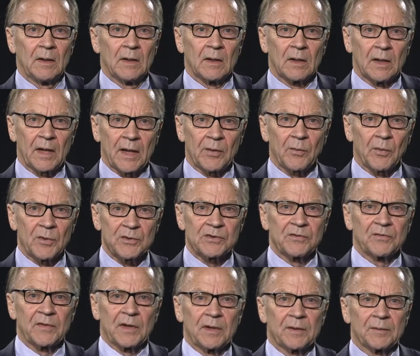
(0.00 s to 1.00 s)
Like
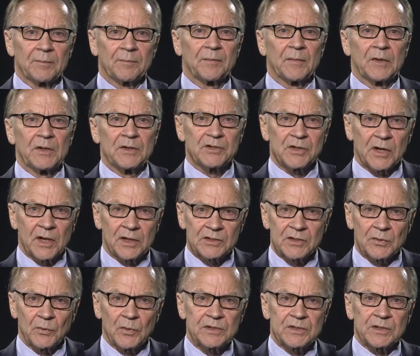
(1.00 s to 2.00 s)
Roosevelt,
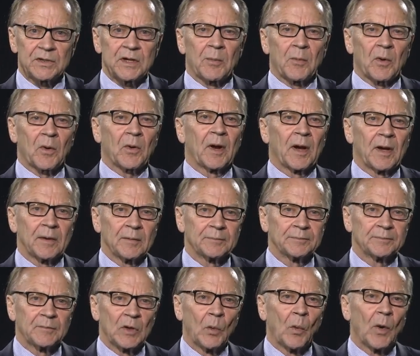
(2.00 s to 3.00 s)
Johnson was a Democrat
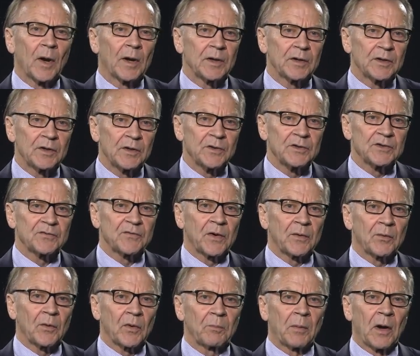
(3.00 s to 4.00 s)
who wanted to use
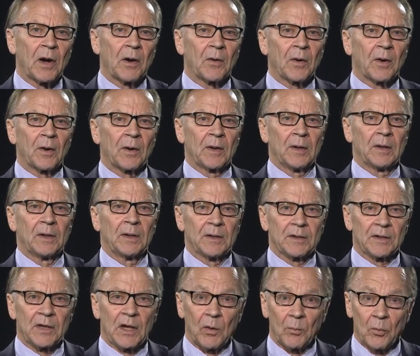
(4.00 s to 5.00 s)
federal power
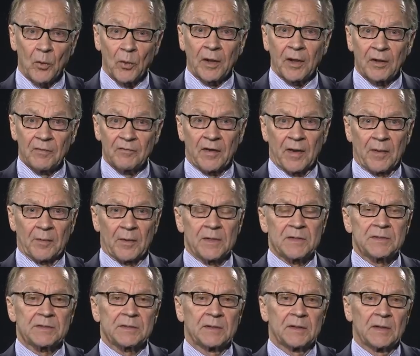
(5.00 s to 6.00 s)
to help working
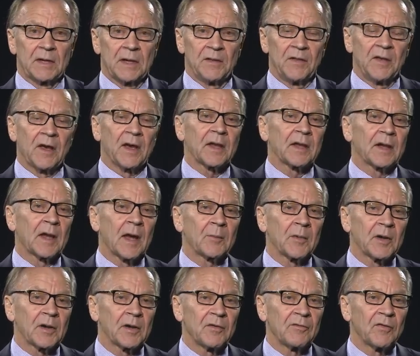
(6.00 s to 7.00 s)
families and the
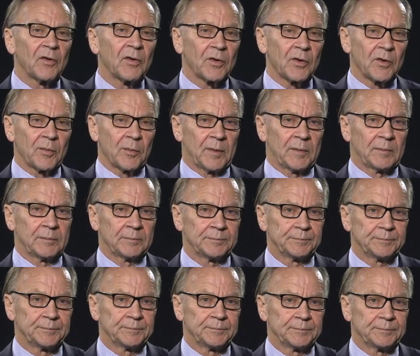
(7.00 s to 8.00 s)
economically vulnerable.
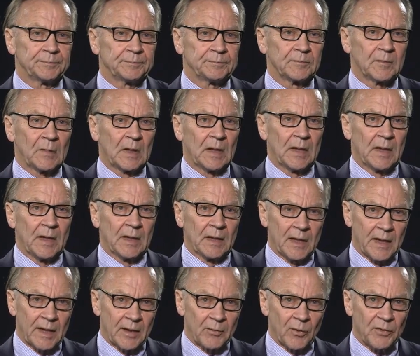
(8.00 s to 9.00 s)
And
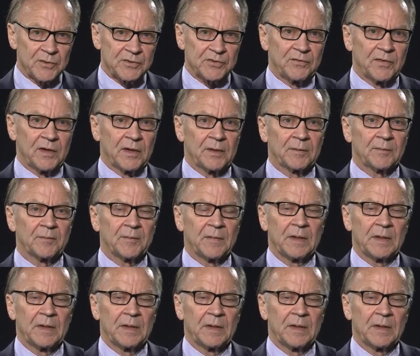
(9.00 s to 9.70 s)
like Roosevelt,